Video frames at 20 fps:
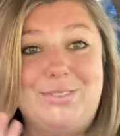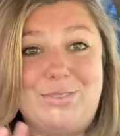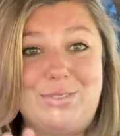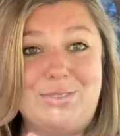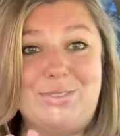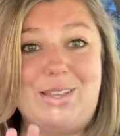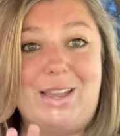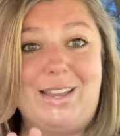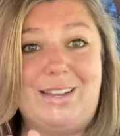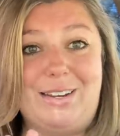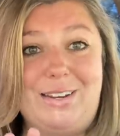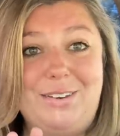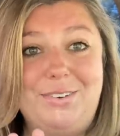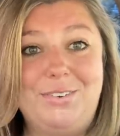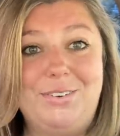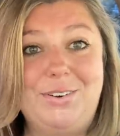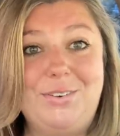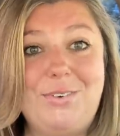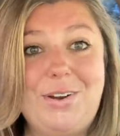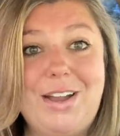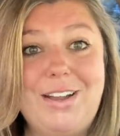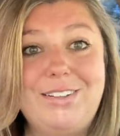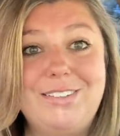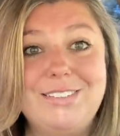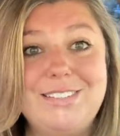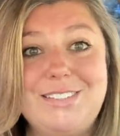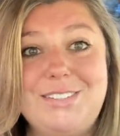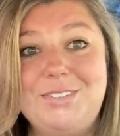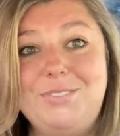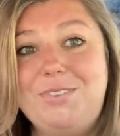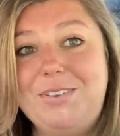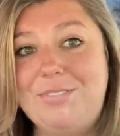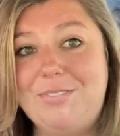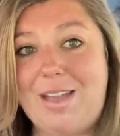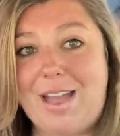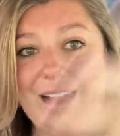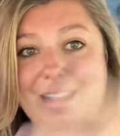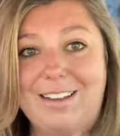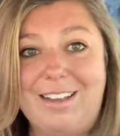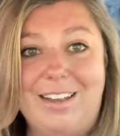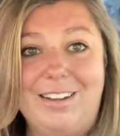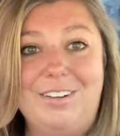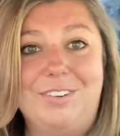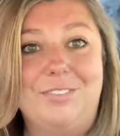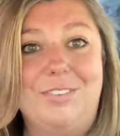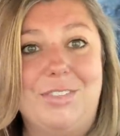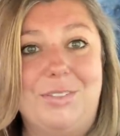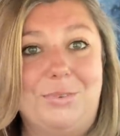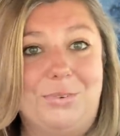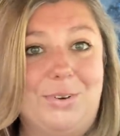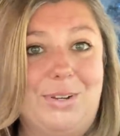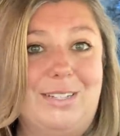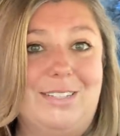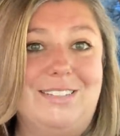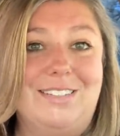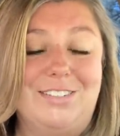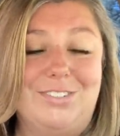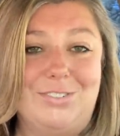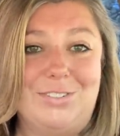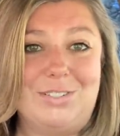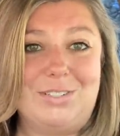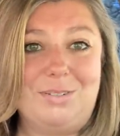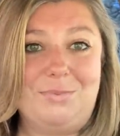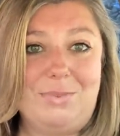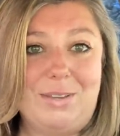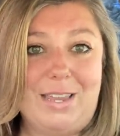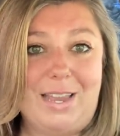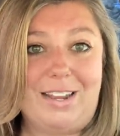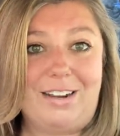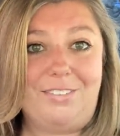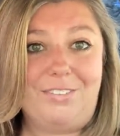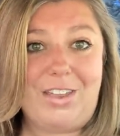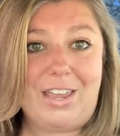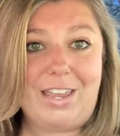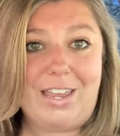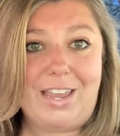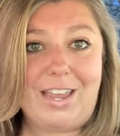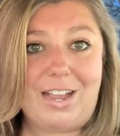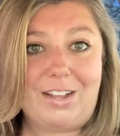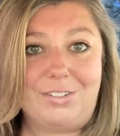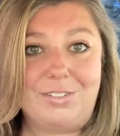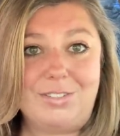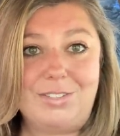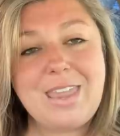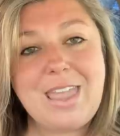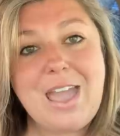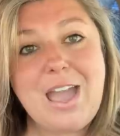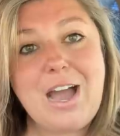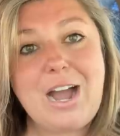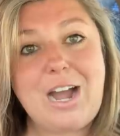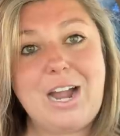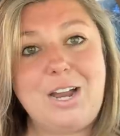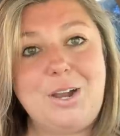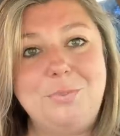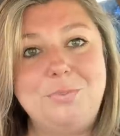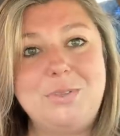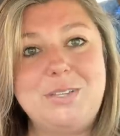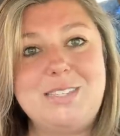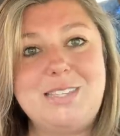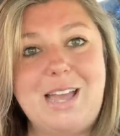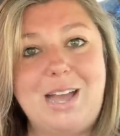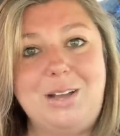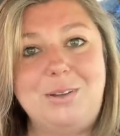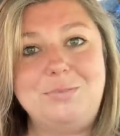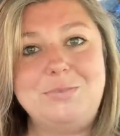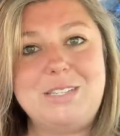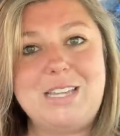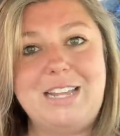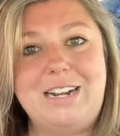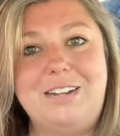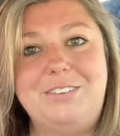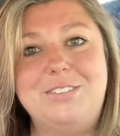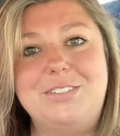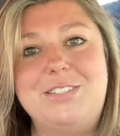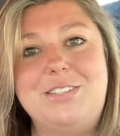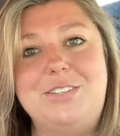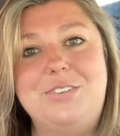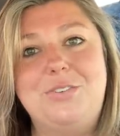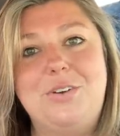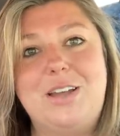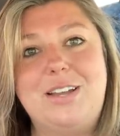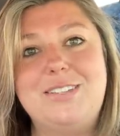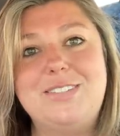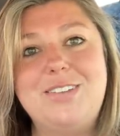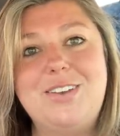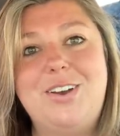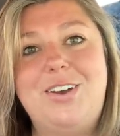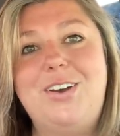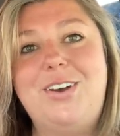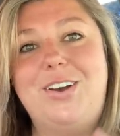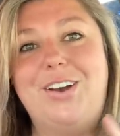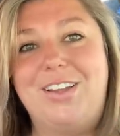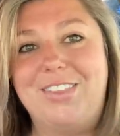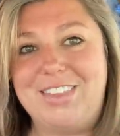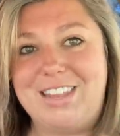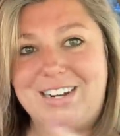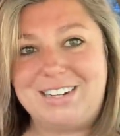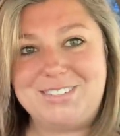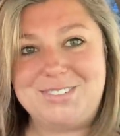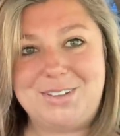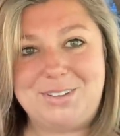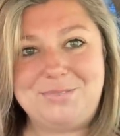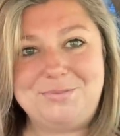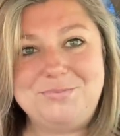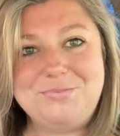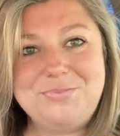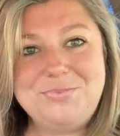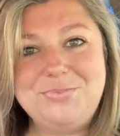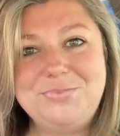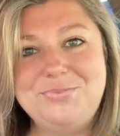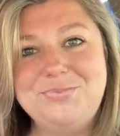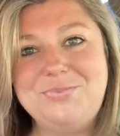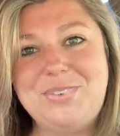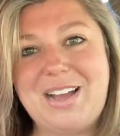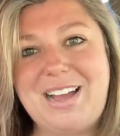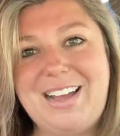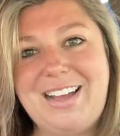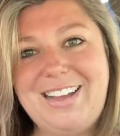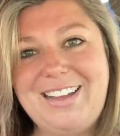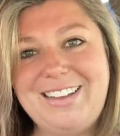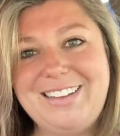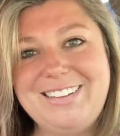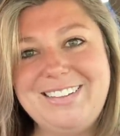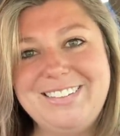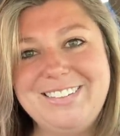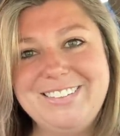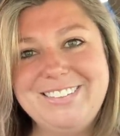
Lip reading: society for a while, to be back kind of in the woods and just to be kind of hanging out. I hope this helped, and I will see you guys on the next one. Bye.